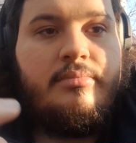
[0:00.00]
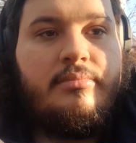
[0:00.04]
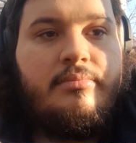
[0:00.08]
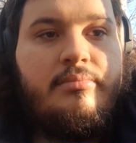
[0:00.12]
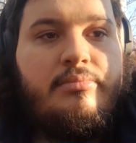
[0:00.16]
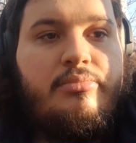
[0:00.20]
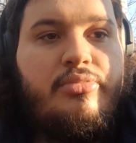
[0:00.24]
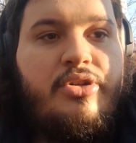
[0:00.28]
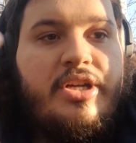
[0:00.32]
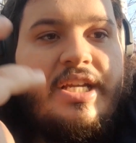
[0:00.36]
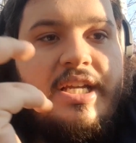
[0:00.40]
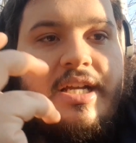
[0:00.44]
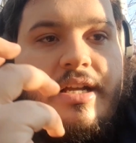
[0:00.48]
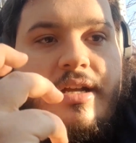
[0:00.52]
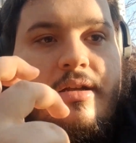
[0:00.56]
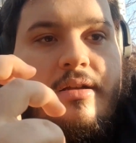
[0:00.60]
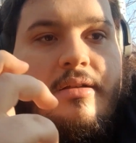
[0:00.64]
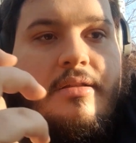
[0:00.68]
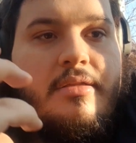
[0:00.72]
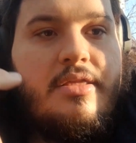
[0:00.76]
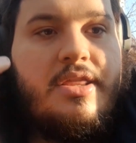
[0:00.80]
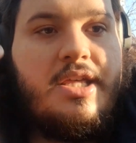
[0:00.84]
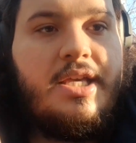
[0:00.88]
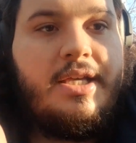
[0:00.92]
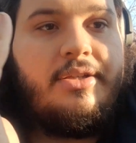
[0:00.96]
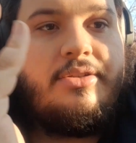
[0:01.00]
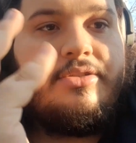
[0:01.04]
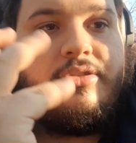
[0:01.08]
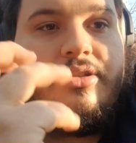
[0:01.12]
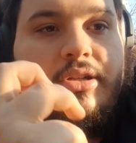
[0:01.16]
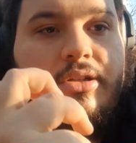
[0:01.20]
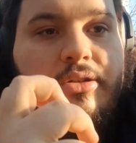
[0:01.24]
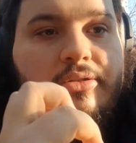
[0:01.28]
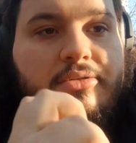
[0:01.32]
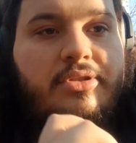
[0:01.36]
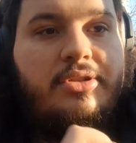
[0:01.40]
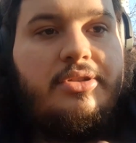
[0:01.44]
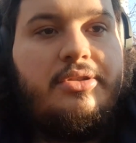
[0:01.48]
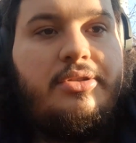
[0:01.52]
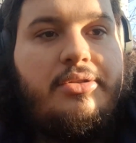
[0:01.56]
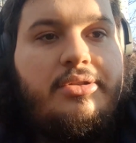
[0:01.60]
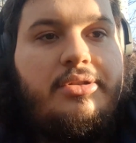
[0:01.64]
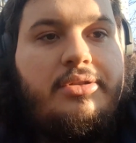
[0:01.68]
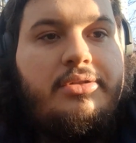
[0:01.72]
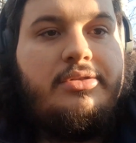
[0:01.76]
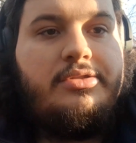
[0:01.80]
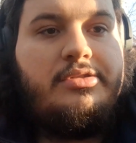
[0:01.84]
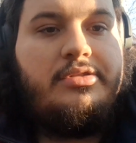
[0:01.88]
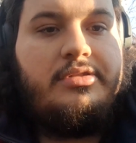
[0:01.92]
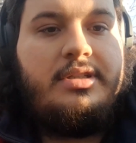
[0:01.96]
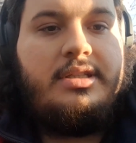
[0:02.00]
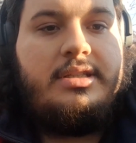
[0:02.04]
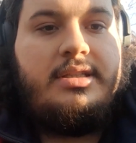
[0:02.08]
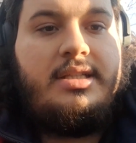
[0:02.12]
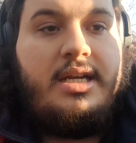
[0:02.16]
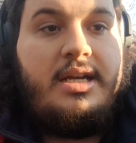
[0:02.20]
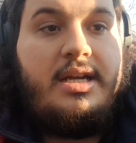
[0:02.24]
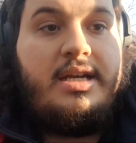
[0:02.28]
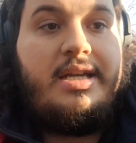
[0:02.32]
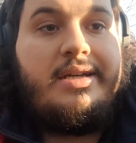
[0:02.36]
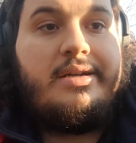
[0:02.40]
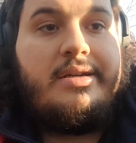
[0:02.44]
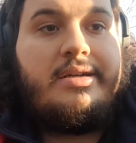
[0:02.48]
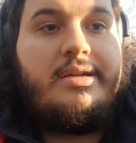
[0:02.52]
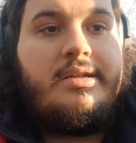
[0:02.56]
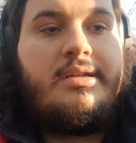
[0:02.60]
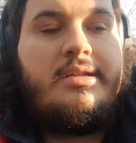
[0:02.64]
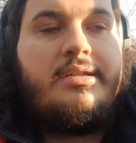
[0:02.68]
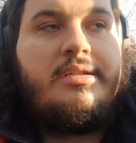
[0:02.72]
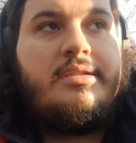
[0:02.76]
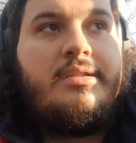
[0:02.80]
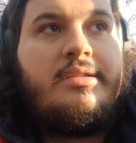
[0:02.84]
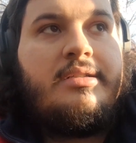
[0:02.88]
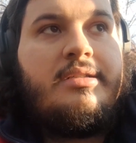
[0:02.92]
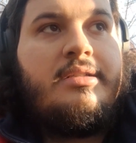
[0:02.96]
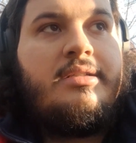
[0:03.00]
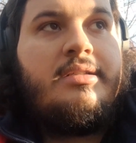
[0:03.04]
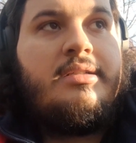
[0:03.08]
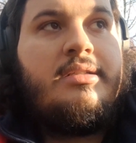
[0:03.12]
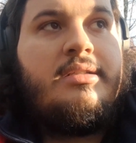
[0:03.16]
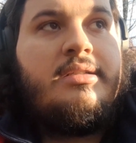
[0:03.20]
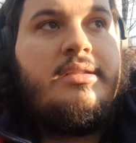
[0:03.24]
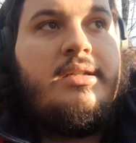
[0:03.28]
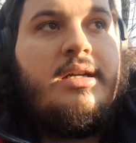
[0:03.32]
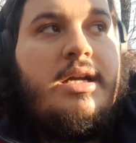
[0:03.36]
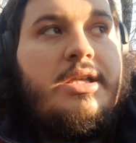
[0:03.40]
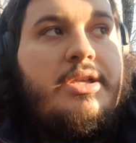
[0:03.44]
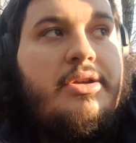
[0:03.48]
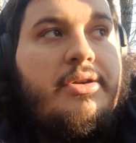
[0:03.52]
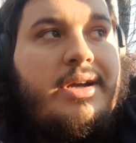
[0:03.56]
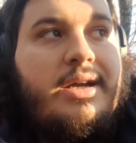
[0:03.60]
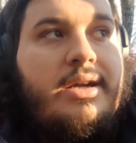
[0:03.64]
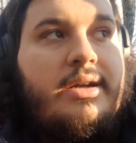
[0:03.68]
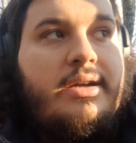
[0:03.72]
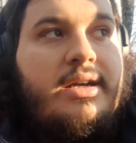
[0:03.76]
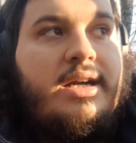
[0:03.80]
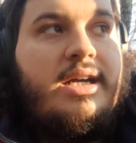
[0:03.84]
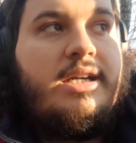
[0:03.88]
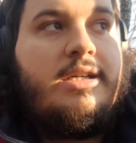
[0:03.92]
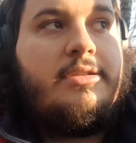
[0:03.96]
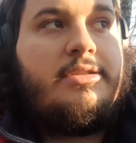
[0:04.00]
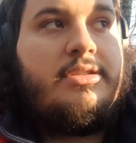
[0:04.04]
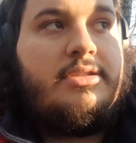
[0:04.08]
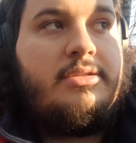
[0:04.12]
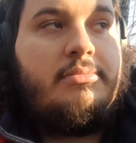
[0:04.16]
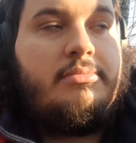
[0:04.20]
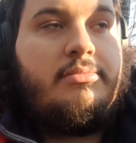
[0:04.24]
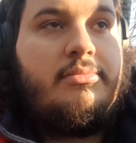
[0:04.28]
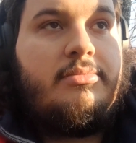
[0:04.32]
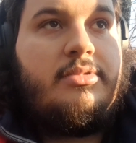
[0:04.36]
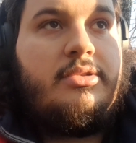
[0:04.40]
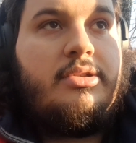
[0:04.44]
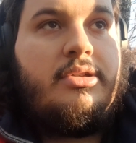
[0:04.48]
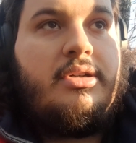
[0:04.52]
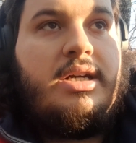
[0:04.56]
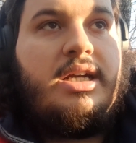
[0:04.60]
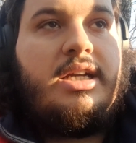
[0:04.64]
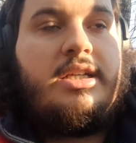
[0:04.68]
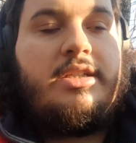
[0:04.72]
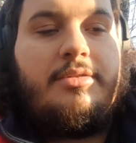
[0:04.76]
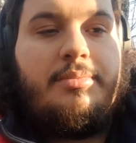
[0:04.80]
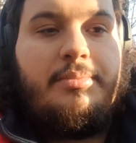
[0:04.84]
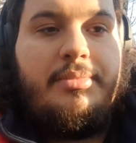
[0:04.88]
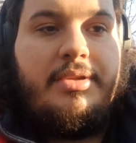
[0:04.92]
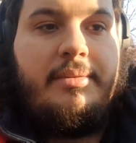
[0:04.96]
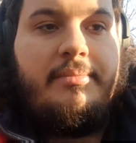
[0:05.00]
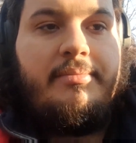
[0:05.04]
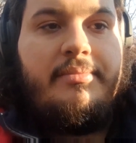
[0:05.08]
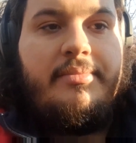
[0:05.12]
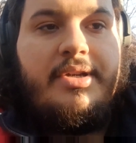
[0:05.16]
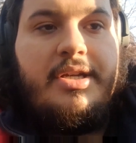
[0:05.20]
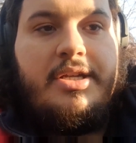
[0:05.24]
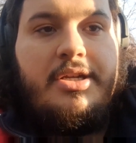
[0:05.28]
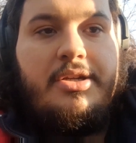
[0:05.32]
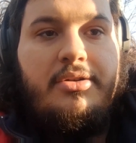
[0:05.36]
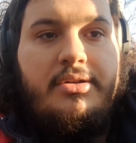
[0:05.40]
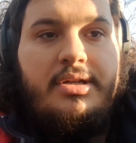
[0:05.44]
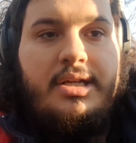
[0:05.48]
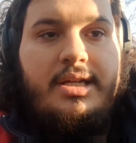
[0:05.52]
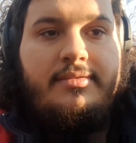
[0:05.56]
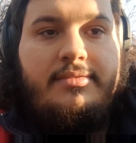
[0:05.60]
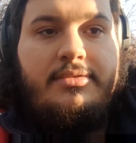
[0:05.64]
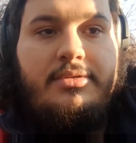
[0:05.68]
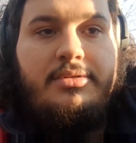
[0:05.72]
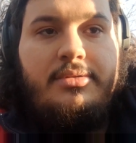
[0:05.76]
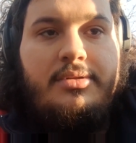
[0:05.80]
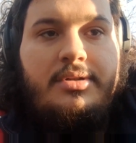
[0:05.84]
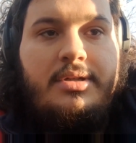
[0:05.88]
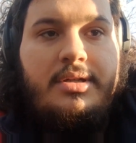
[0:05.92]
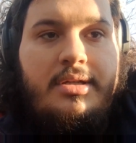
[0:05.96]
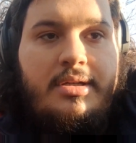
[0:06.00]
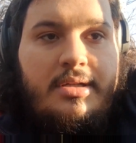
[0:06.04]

bring things closer to you so that they're here and you can grasp them, and you don't have to